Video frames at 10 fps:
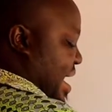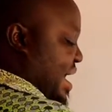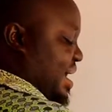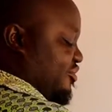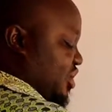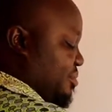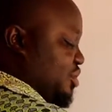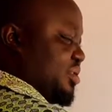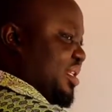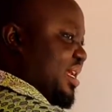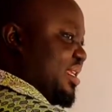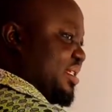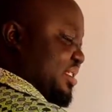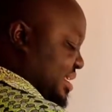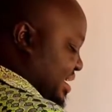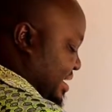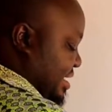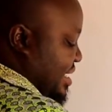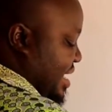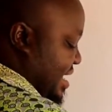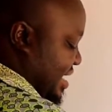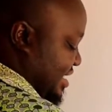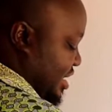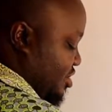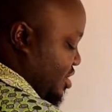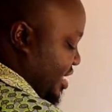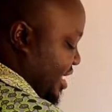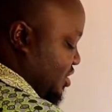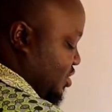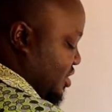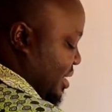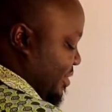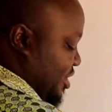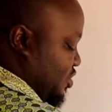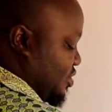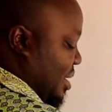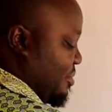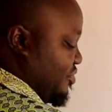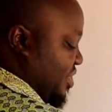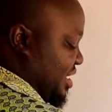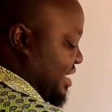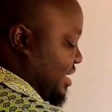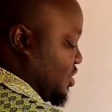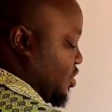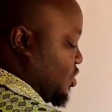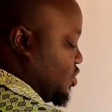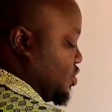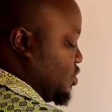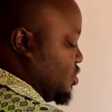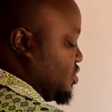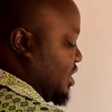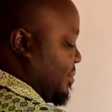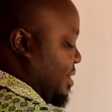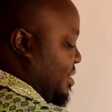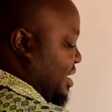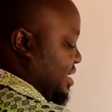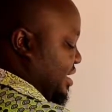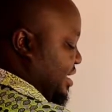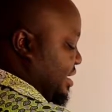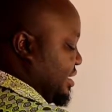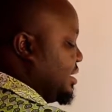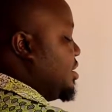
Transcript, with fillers: I've demonstrated it here, and I said log h to the base 2 can be written as log 2 to the power 3